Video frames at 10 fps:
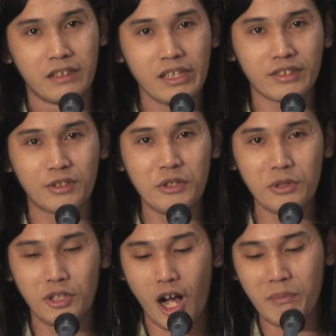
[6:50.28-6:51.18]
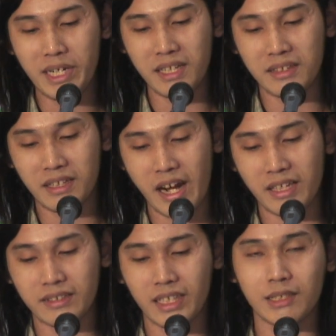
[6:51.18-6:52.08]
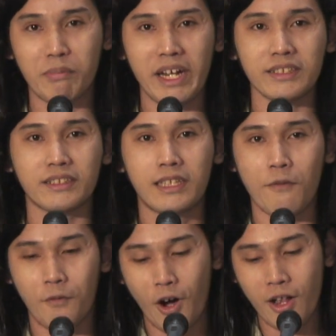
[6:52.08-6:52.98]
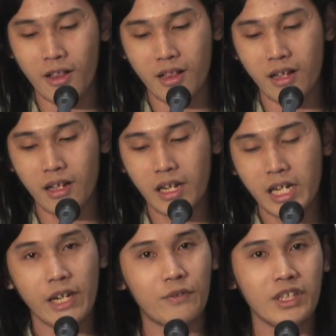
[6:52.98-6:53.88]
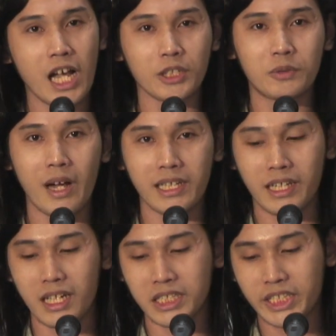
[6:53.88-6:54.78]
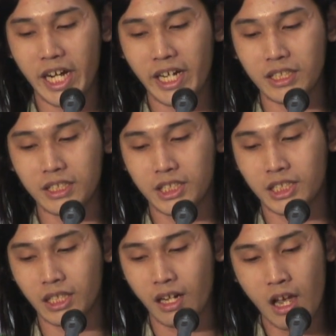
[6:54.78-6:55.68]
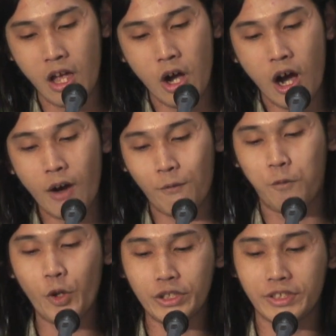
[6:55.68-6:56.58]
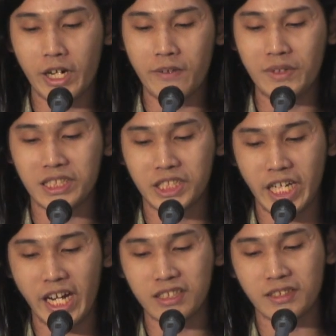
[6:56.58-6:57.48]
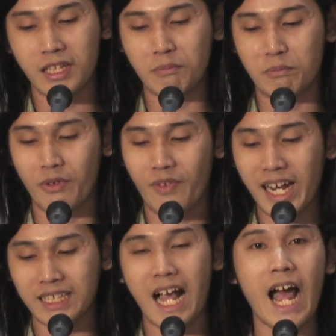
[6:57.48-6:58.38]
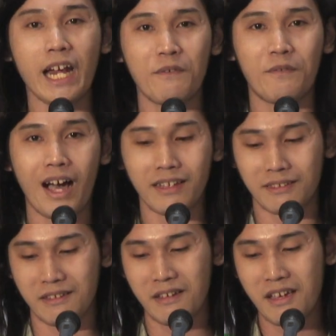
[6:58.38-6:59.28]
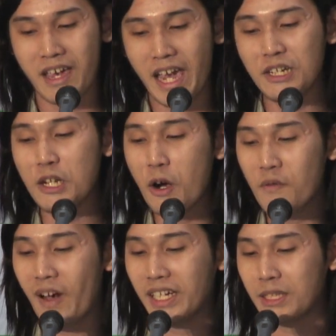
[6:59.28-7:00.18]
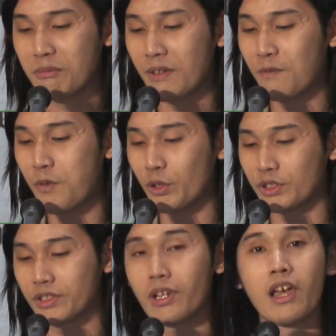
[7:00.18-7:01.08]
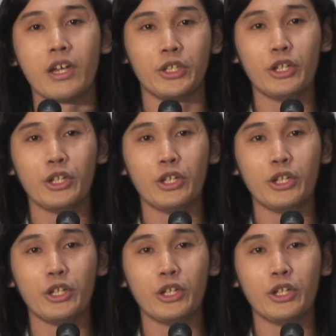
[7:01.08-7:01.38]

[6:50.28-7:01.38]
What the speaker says: This new dominant taste explains the fall, if not radical change, of food service chains that provide high-fat and low-vitamin foods.